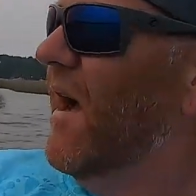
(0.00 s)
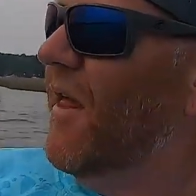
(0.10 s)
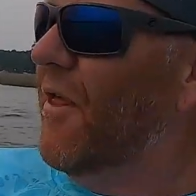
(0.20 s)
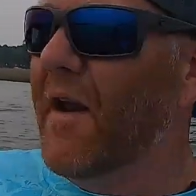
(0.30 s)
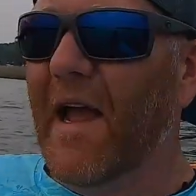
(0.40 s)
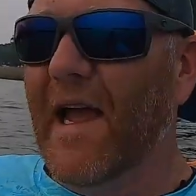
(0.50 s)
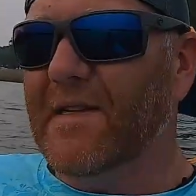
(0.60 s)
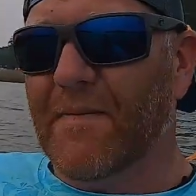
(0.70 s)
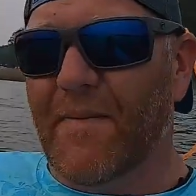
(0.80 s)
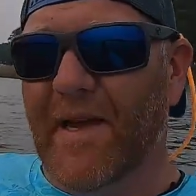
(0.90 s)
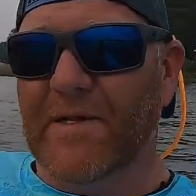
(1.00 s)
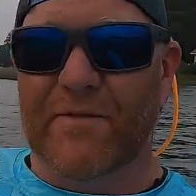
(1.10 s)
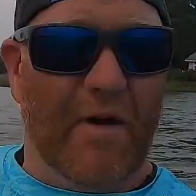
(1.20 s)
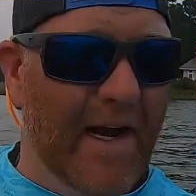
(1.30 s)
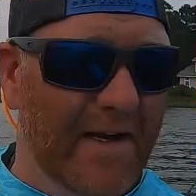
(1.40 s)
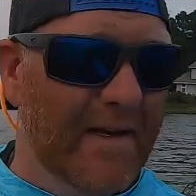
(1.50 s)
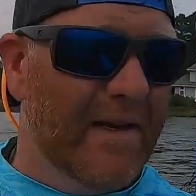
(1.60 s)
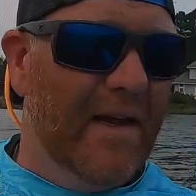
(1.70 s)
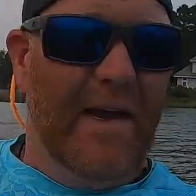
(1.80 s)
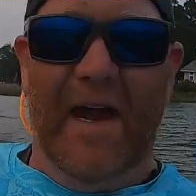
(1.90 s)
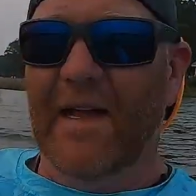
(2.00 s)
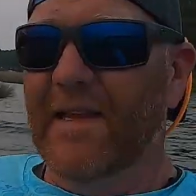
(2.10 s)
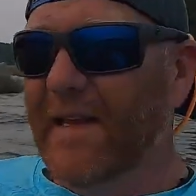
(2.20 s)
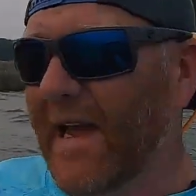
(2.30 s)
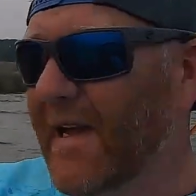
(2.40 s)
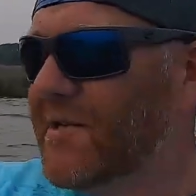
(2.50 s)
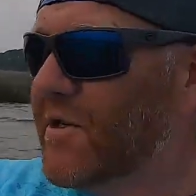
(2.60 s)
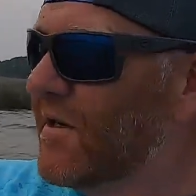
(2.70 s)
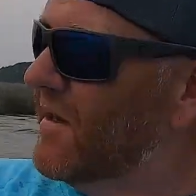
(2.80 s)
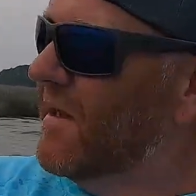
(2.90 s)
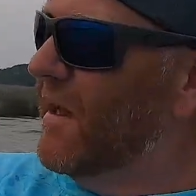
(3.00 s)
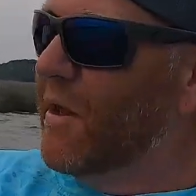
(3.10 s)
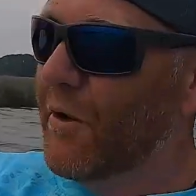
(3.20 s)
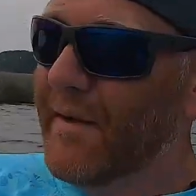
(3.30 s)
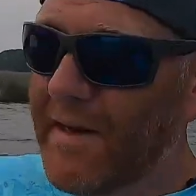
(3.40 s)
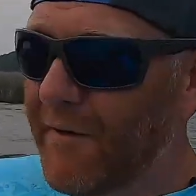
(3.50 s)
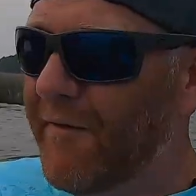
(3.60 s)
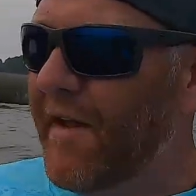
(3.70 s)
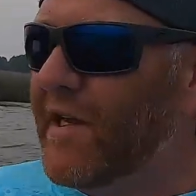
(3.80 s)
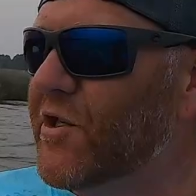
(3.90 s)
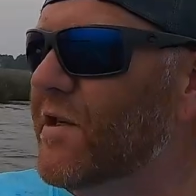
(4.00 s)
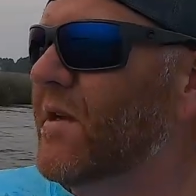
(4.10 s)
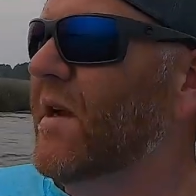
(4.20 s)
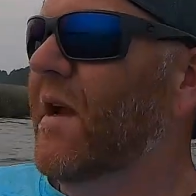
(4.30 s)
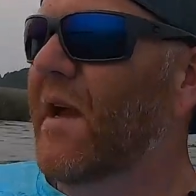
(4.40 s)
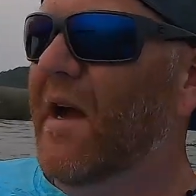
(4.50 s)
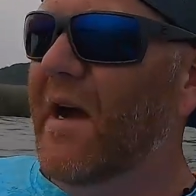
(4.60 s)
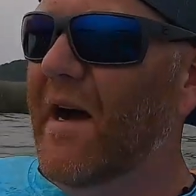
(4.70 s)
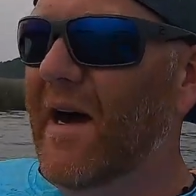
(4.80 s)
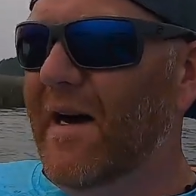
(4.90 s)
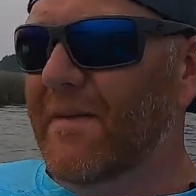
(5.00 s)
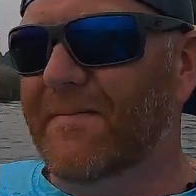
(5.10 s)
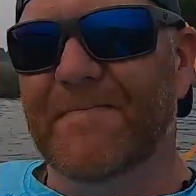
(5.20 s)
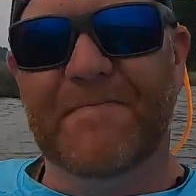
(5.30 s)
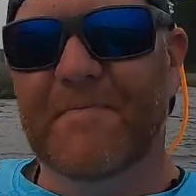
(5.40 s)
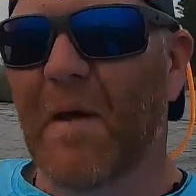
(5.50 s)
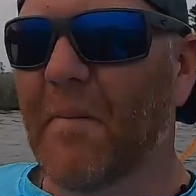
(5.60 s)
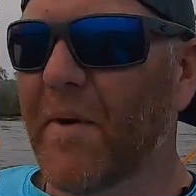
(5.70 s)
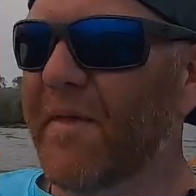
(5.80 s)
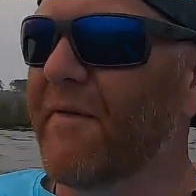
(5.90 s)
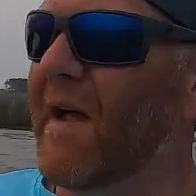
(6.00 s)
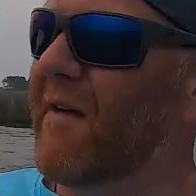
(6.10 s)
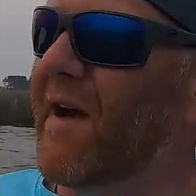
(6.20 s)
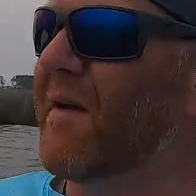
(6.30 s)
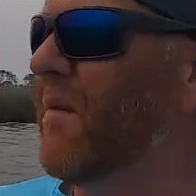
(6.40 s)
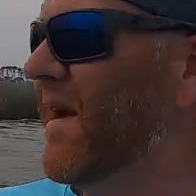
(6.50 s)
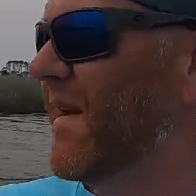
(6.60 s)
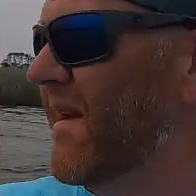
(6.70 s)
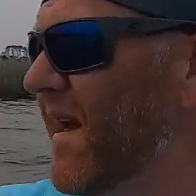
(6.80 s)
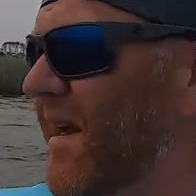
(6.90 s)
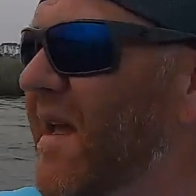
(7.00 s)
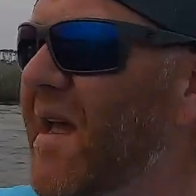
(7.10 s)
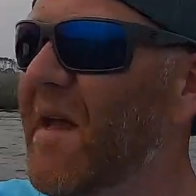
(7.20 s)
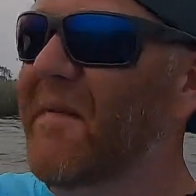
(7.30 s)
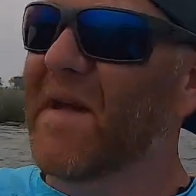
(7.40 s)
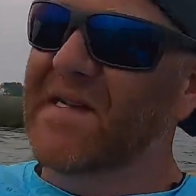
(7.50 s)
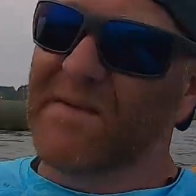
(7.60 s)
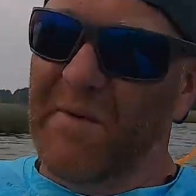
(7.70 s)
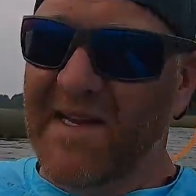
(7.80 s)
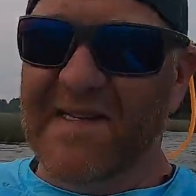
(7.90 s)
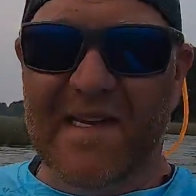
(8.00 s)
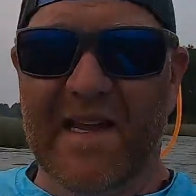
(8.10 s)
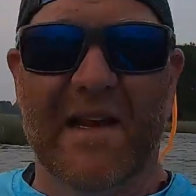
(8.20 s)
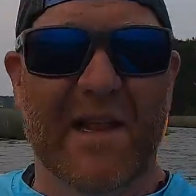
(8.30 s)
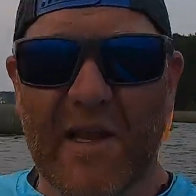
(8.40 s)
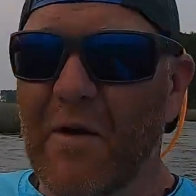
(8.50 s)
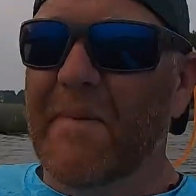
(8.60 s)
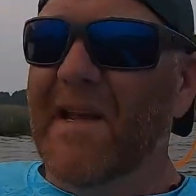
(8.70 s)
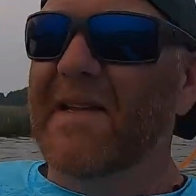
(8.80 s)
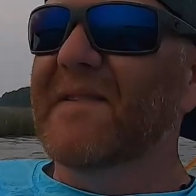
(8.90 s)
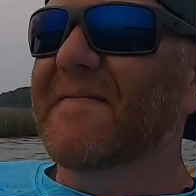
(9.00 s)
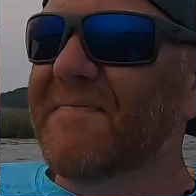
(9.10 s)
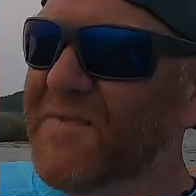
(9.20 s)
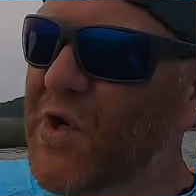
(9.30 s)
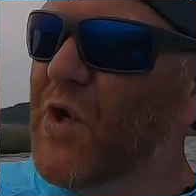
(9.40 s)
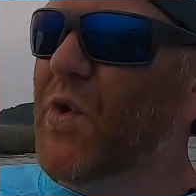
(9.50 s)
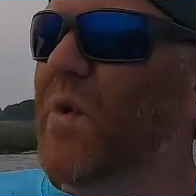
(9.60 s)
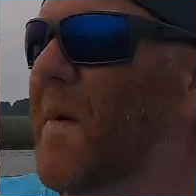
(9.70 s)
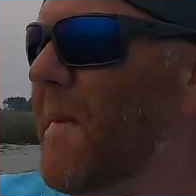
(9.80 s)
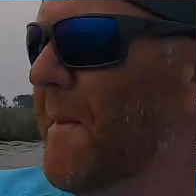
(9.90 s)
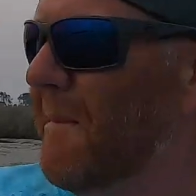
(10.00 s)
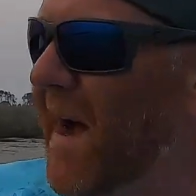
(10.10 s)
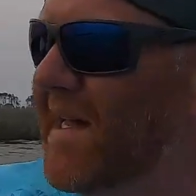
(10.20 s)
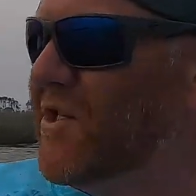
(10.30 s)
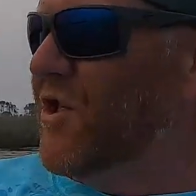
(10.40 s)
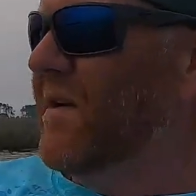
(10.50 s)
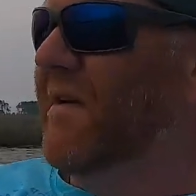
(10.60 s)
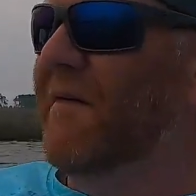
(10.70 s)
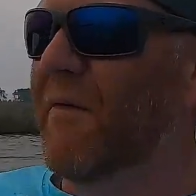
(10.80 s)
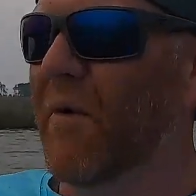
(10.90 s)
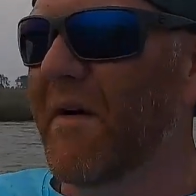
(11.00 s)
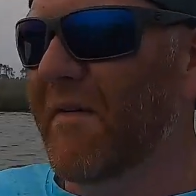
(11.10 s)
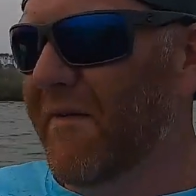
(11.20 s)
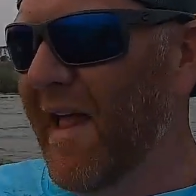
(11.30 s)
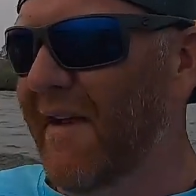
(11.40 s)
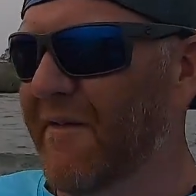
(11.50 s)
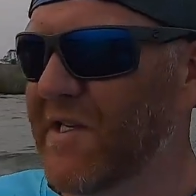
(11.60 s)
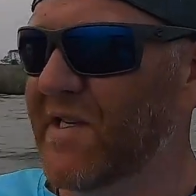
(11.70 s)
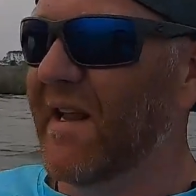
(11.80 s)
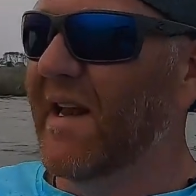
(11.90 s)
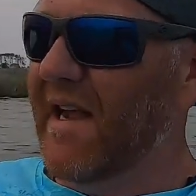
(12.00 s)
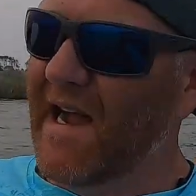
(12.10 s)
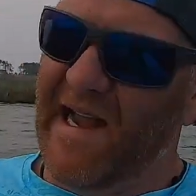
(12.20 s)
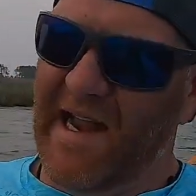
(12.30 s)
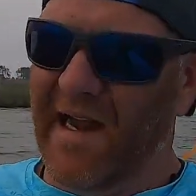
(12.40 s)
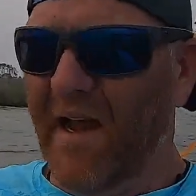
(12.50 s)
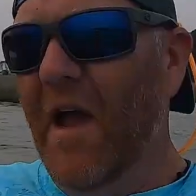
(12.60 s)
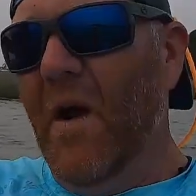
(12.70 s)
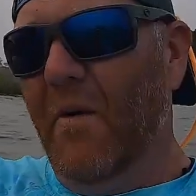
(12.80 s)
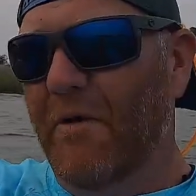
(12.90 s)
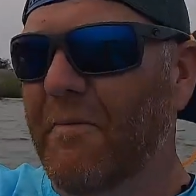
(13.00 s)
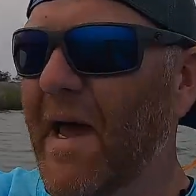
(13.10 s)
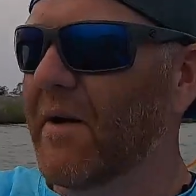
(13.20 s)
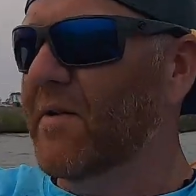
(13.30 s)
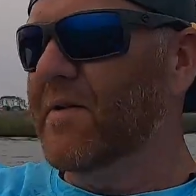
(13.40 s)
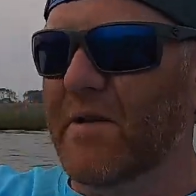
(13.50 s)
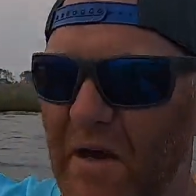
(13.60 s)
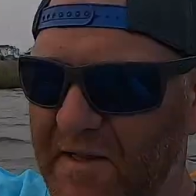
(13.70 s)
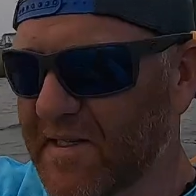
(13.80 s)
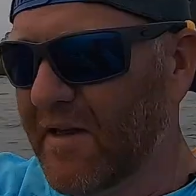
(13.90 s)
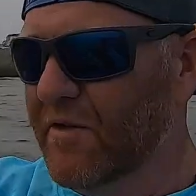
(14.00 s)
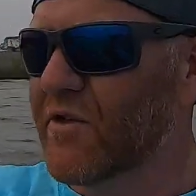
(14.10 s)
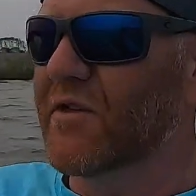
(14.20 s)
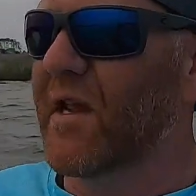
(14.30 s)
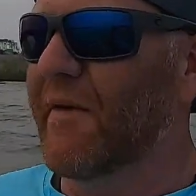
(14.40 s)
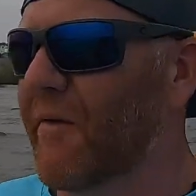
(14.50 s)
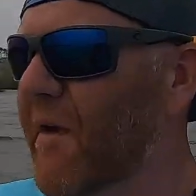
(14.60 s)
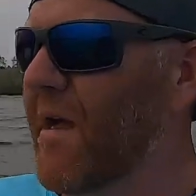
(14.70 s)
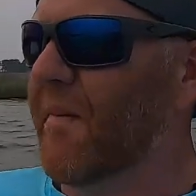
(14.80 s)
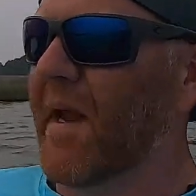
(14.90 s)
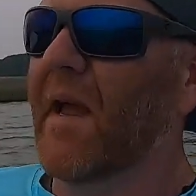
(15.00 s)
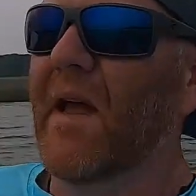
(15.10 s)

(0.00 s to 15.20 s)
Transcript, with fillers: I thought I had some things right. I did catch a little needlefish, um, but I'm putting the fly rod away tonight because the wind's getting a little bit too much for fly fishing in a kayak with pedals and all this other stuff around me.